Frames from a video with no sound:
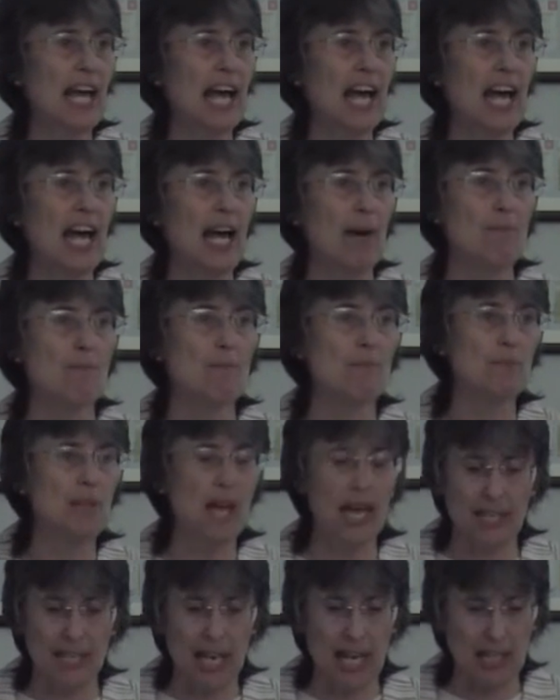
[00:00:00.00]

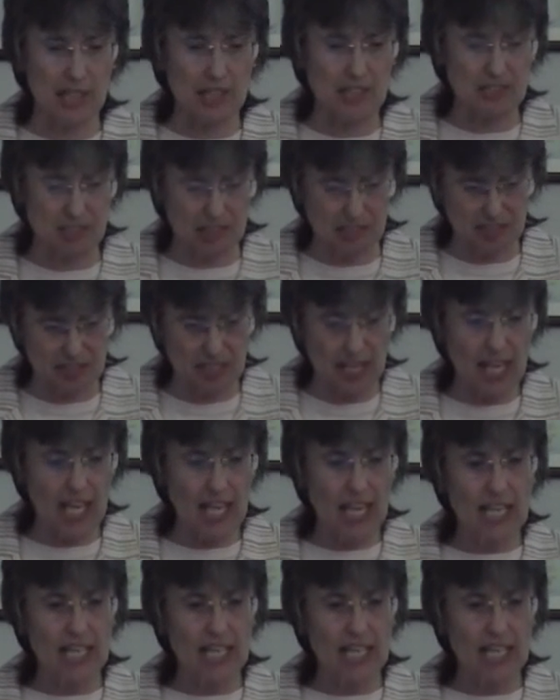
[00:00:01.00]
analysis.